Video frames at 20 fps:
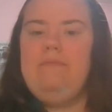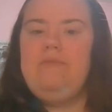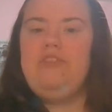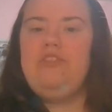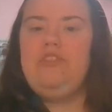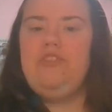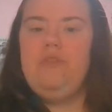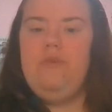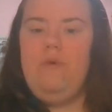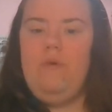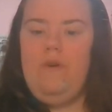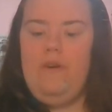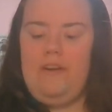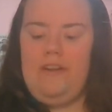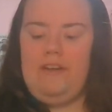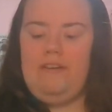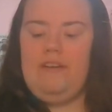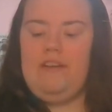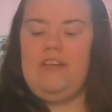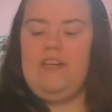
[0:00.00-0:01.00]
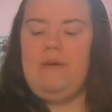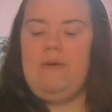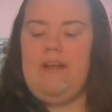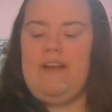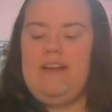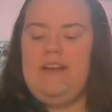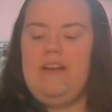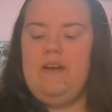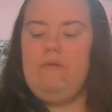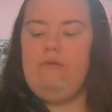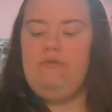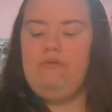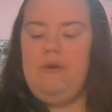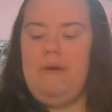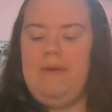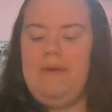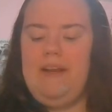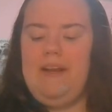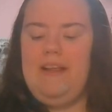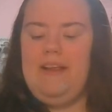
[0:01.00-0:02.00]
sure you can do it. No
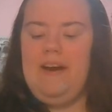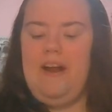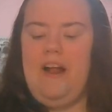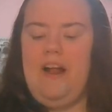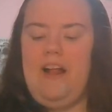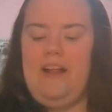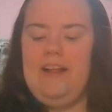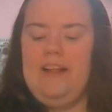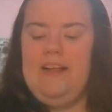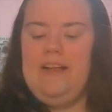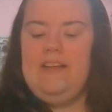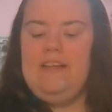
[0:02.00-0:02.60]
trouble at all.